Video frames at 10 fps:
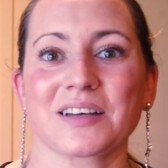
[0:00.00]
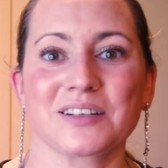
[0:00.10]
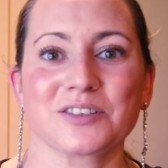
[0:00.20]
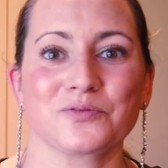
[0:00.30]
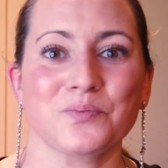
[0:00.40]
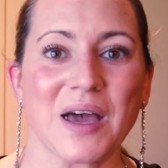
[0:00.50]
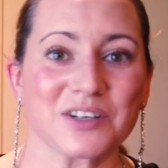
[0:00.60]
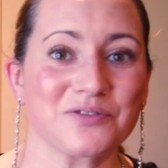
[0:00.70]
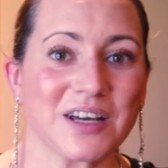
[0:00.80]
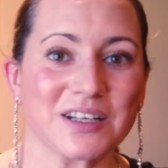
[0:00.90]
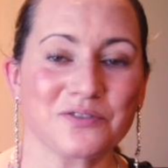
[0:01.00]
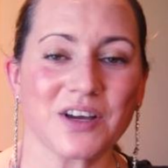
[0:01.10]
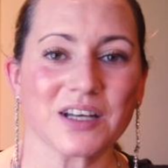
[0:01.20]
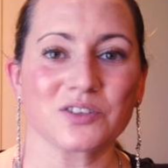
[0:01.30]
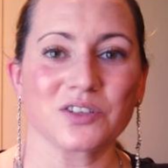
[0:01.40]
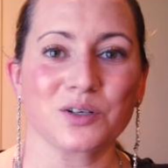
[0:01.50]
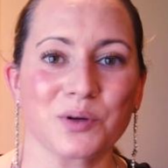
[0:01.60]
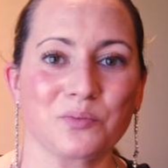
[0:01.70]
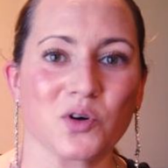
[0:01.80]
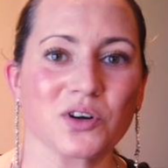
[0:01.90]
kind of mattifying effect a little
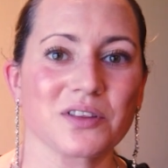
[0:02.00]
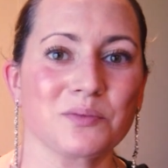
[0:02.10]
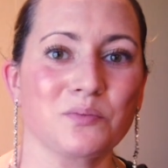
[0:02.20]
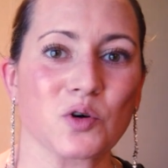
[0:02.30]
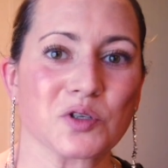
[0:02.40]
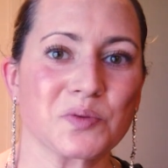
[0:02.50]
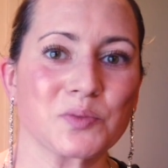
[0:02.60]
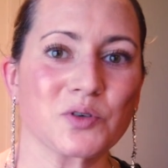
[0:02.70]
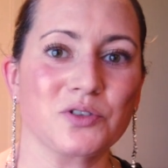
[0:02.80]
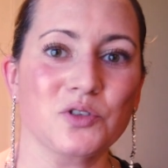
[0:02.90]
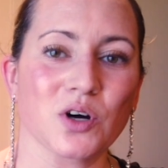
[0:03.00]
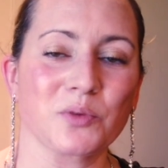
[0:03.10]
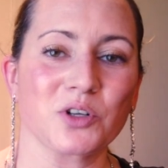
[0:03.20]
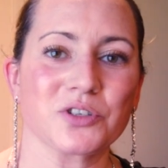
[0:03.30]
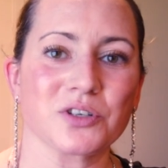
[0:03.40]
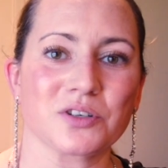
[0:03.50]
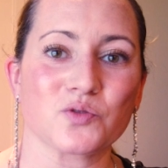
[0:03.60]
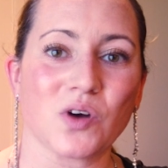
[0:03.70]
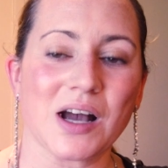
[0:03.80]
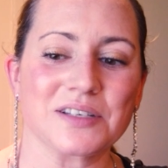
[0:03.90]
bit more than most people with normal to
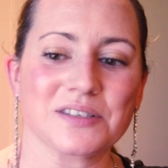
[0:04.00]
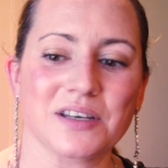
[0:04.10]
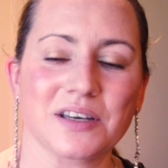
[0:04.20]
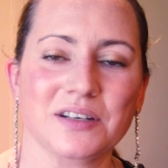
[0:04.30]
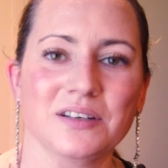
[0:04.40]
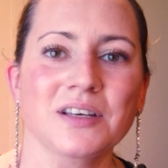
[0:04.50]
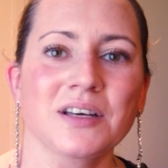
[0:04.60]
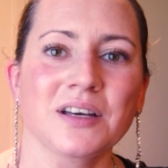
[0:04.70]
dry skin.